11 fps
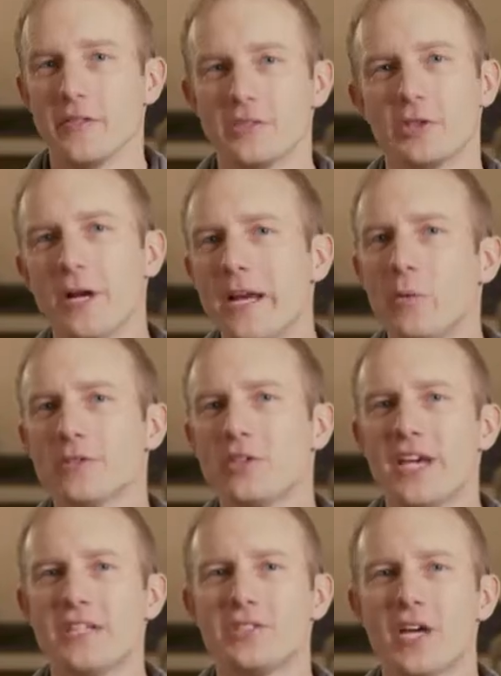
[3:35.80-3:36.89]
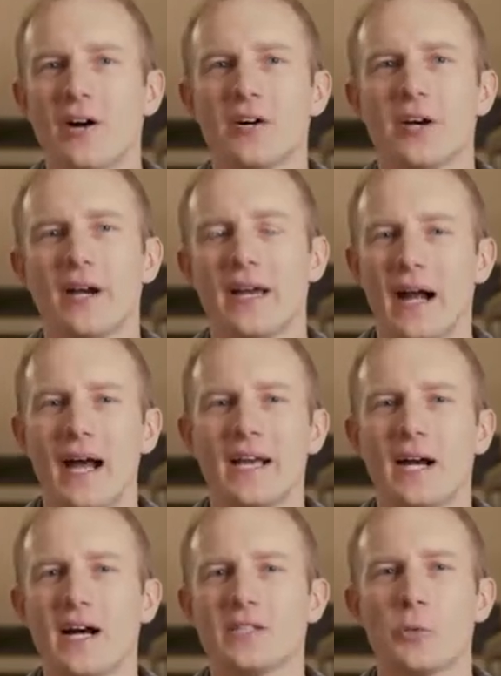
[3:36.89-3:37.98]
The screen will change color and
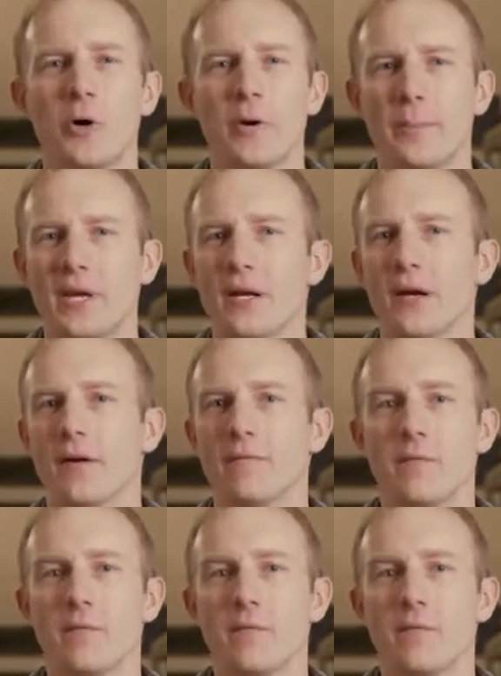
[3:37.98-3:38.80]
icons will appear